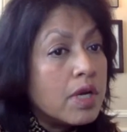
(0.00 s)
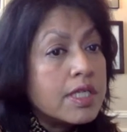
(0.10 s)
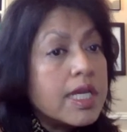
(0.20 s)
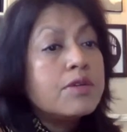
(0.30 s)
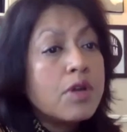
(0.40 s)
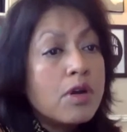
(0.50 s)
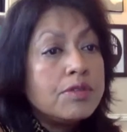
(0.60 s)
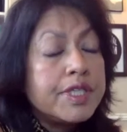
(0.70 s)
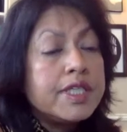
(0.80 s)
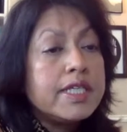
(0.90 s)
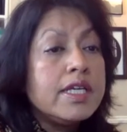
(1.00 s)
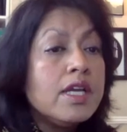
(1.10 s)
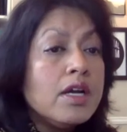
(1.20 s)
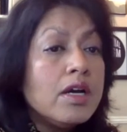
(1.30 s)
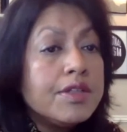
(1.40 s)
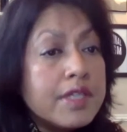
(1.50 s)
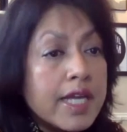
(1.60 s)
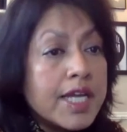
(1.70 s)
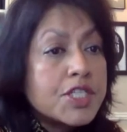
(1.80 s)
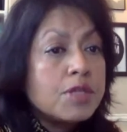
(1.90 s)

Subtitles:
town hall really on the national